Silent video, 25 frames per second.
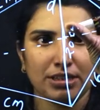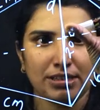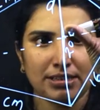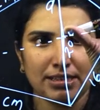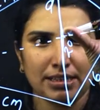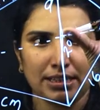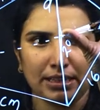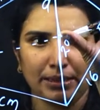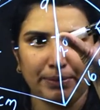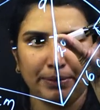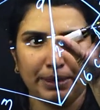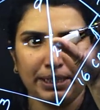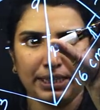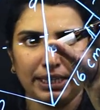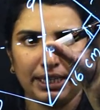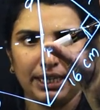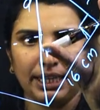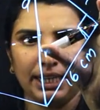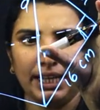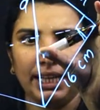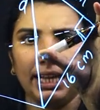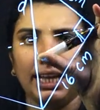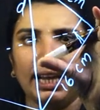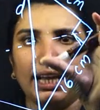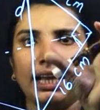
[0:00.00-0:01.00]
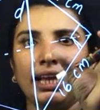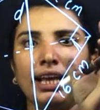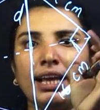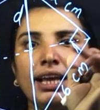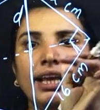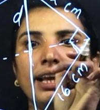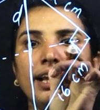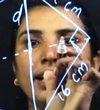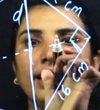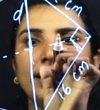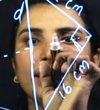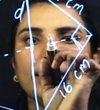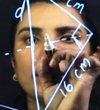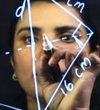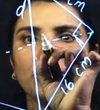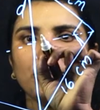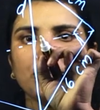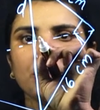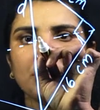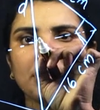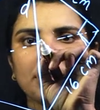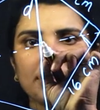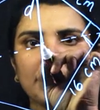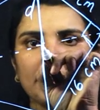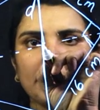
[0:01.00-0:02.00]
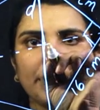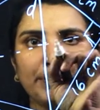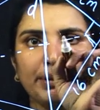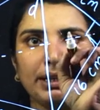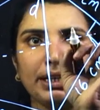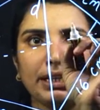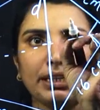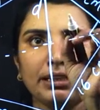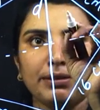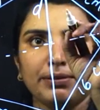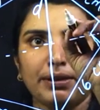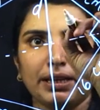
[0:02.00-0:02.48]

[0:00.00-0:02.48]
cm. This is 20 cm. This